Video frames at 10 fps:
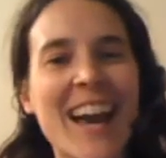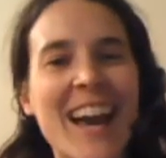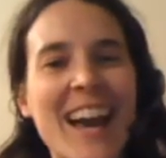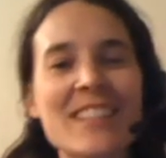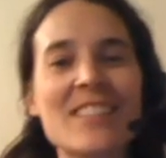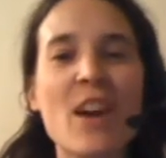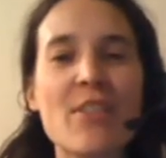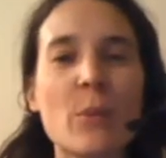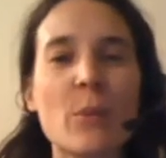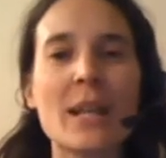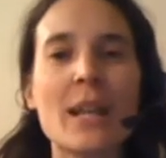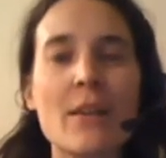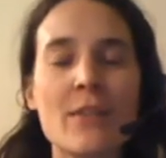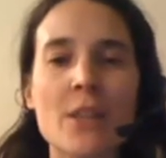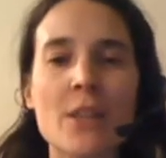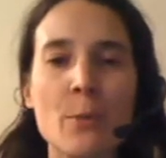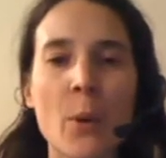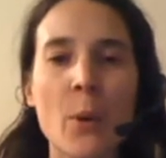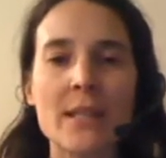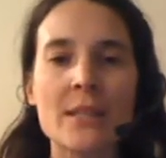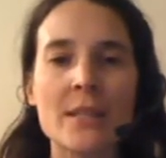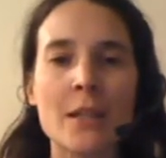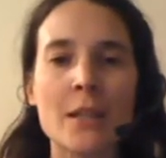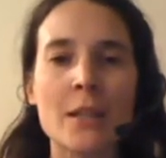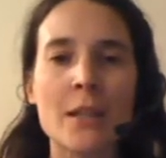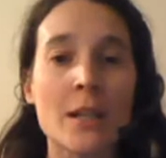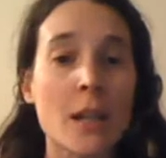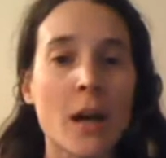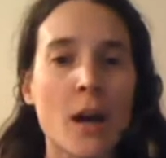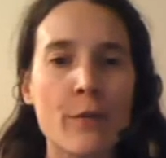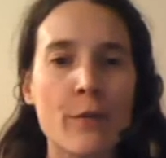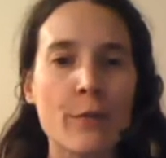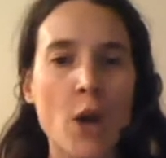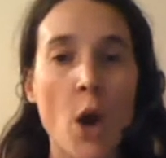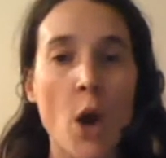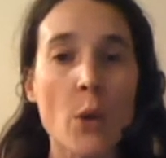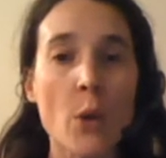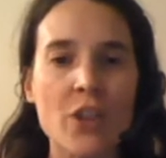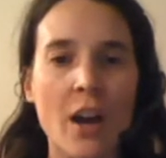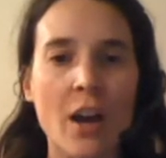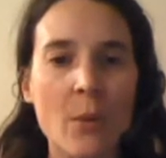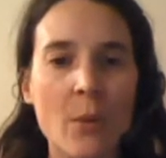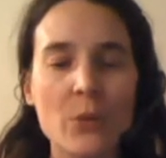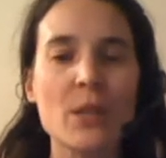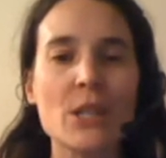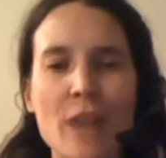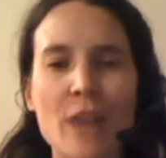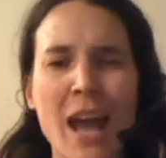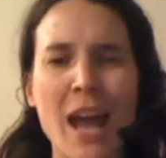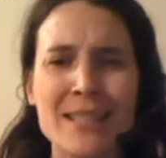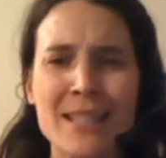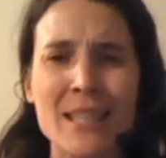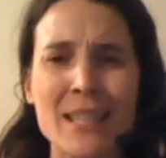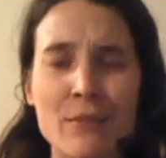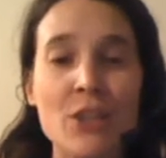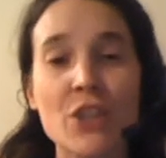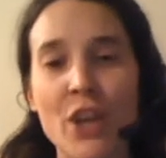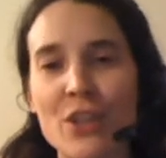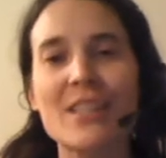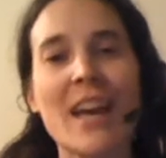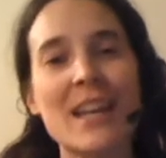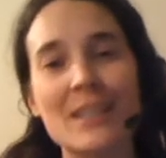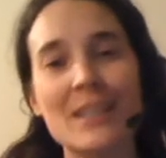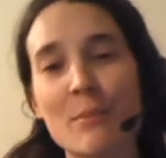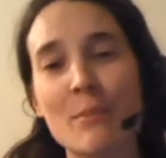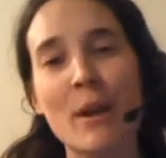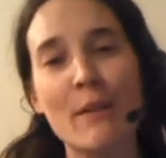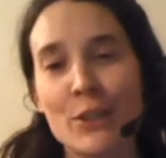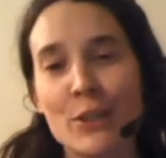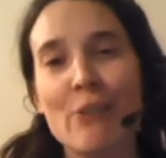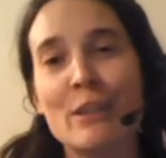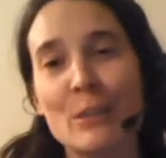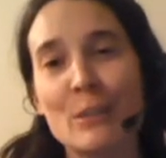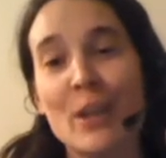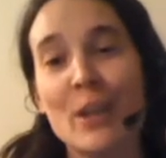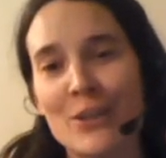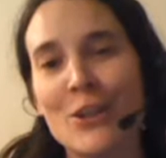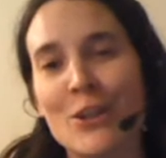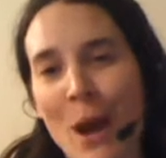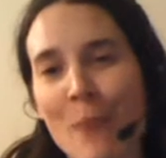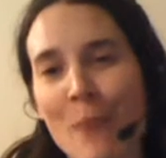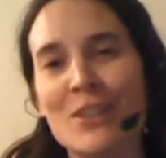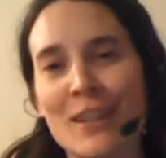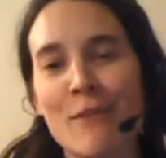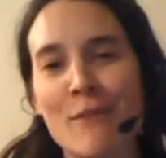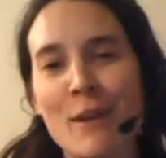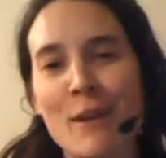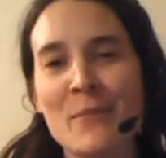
And I think we live in such a point and laugh culture with all these reality TV shows, and my favourite, Jerry Springer, you know how